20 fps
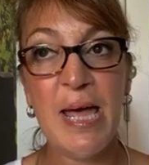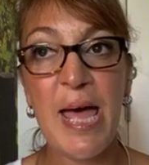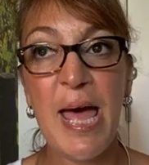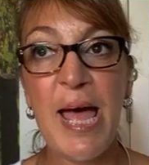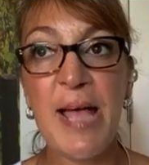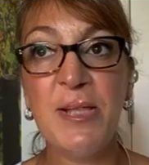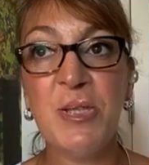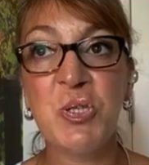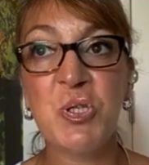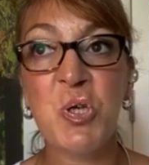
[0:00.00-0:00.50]

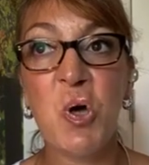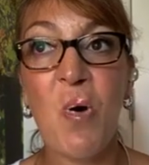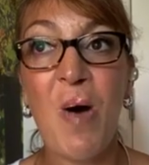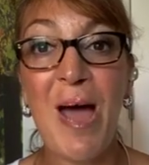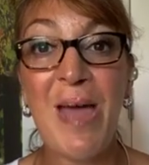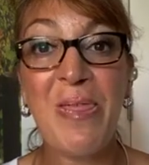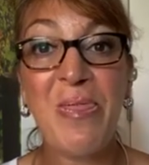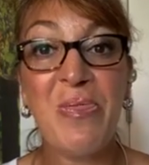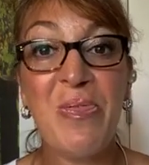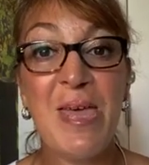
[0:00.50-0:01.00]
And so
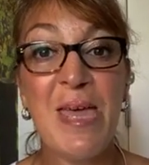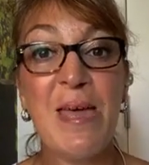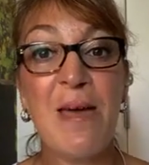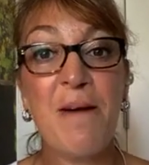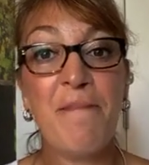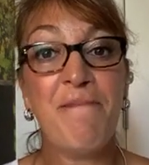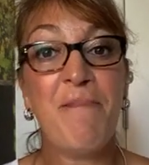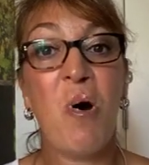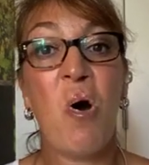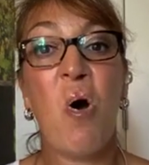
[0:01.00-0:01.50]
I think
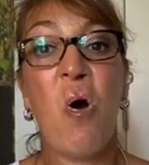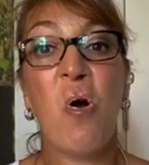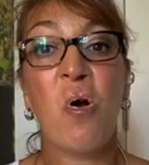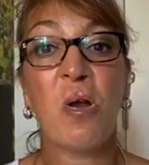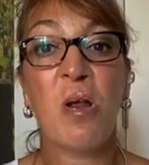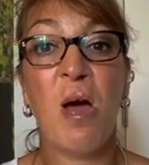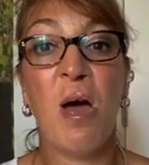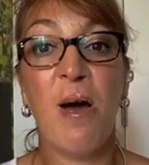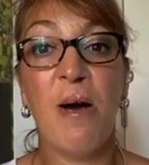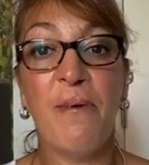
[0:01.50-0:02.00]
part
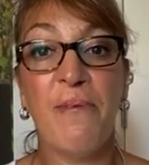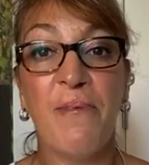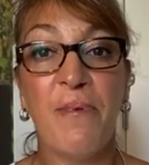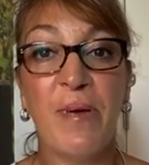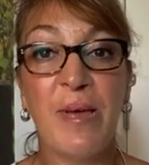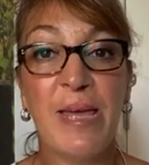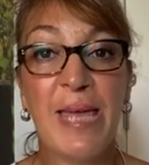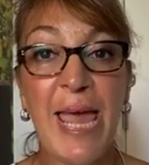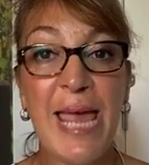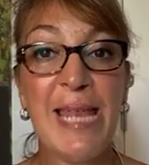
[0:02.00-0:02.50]
of
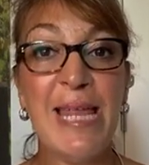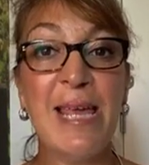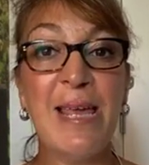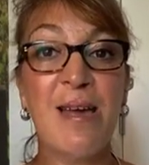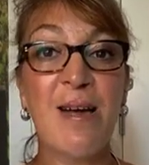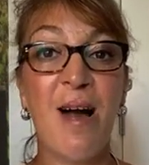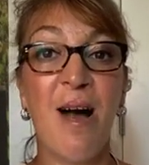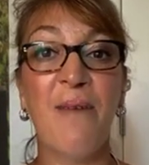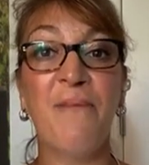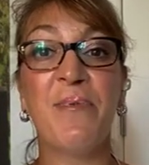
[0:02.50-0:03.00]
gaining
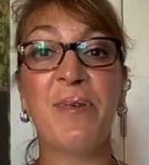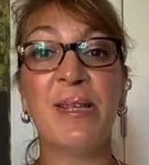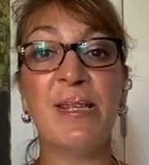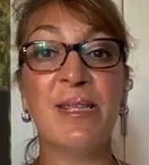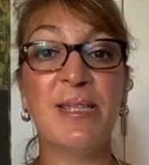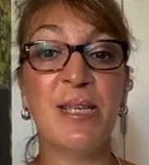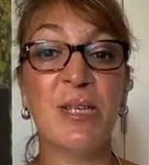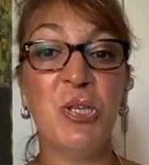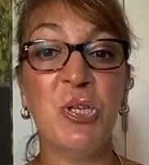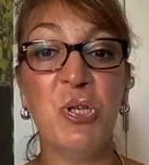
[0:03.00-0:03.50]

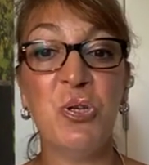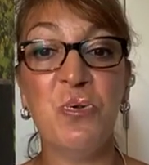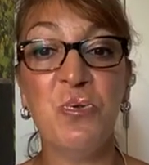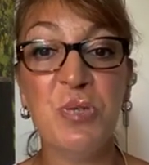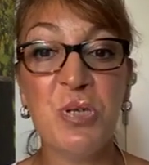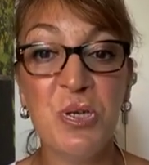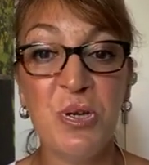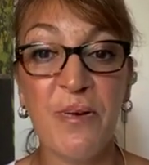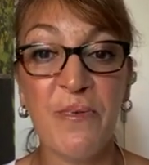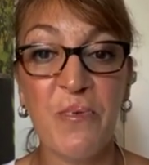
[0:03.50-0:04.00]
confidence in
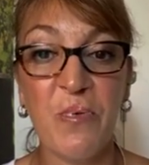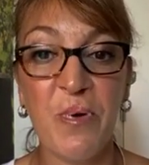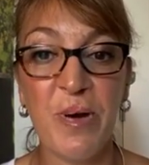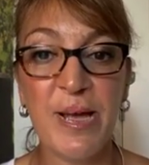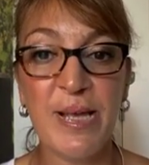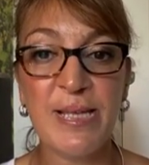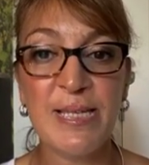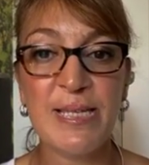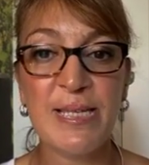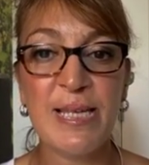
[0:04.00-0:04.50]
using your
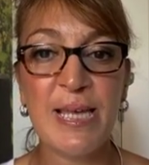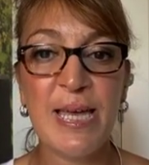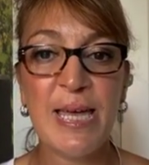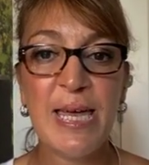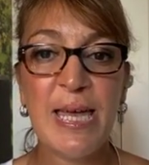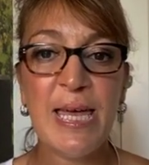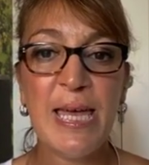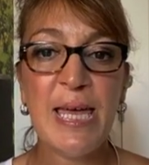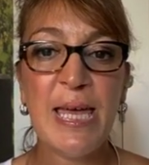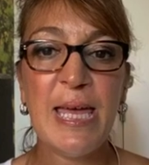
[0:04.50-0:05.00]
voice
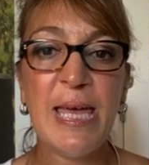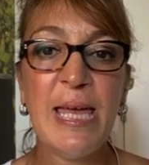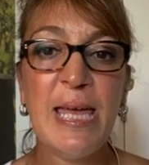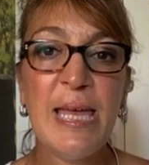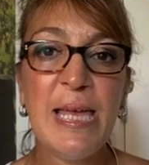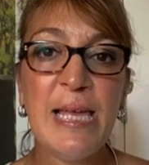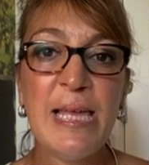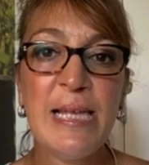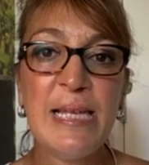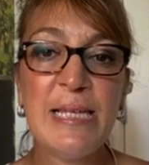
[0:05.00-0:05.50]

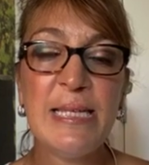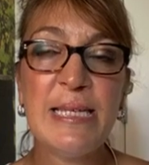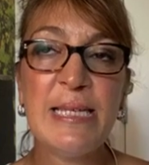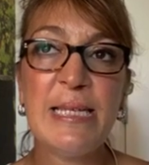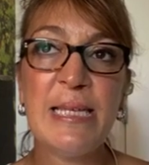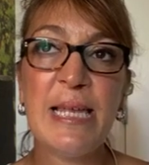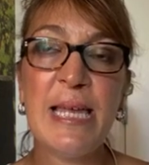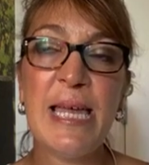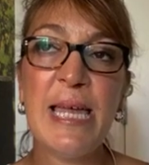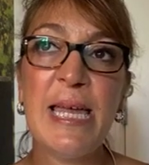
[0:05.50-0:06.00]
is
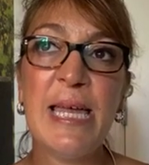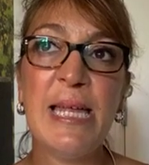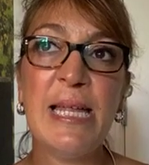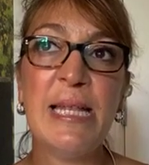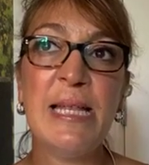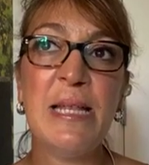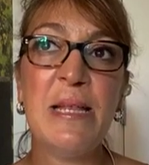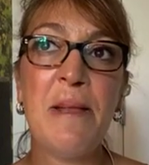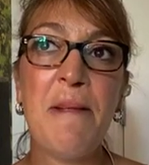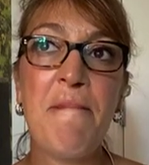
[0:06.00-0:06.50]

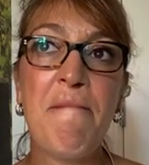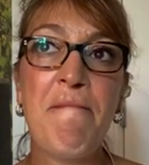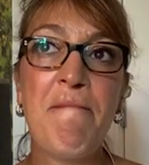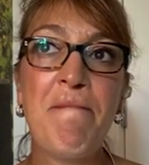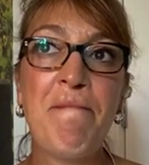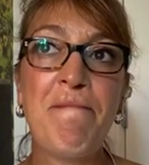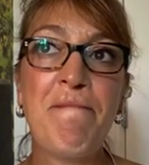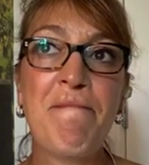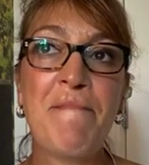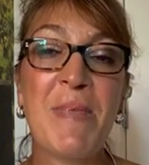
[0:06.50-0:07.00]
in
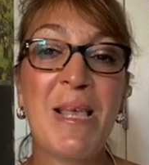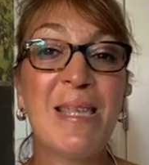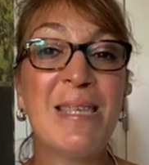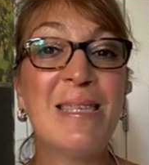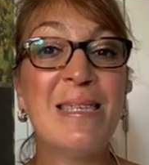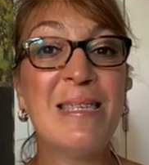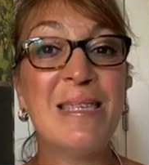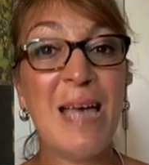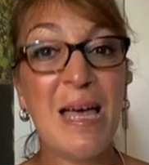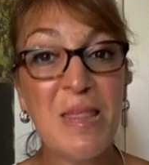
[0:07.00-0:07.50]

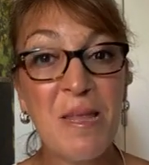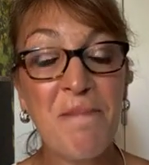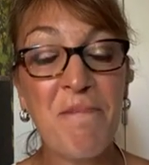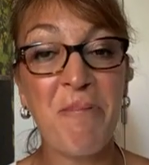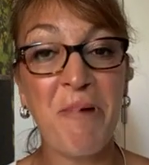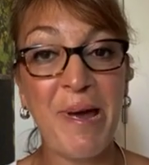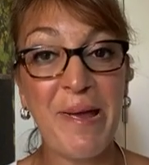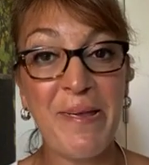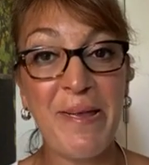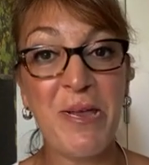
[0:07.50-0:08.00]

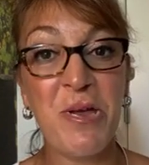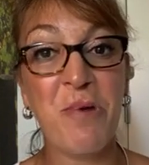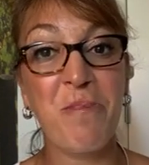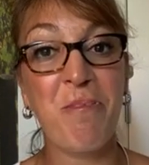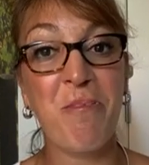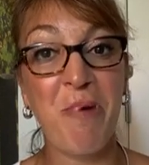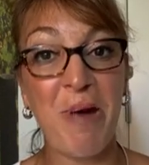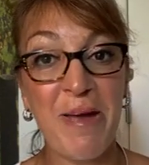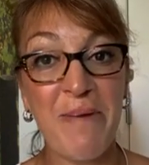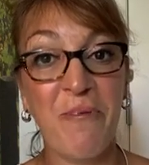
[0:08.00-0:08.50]
celebrating your
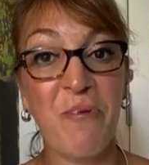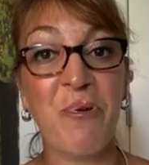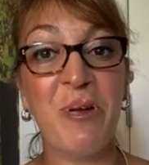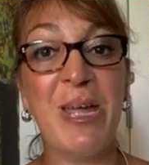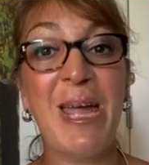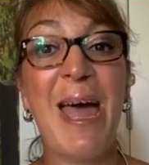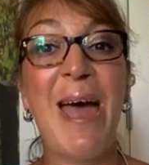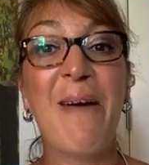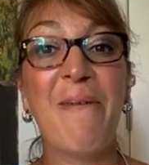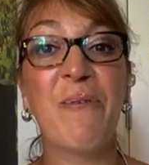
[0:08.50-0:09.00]
bravery
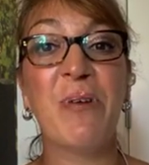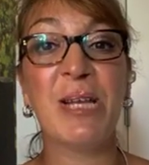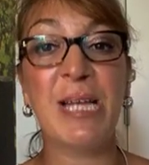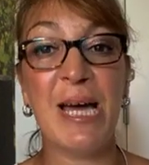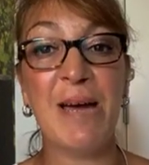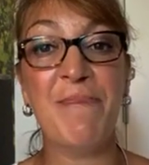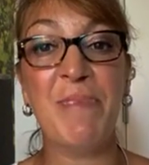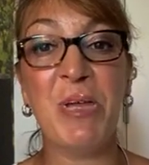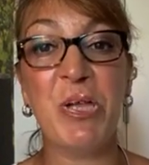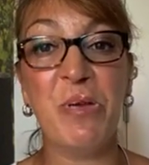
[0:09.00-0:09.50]
every
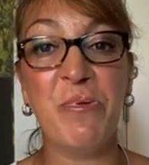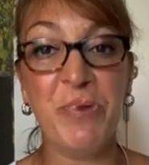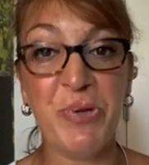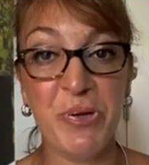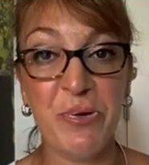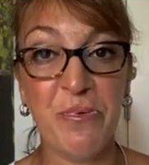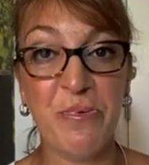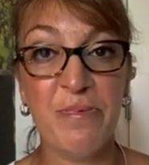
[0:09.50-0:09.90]
time that you do.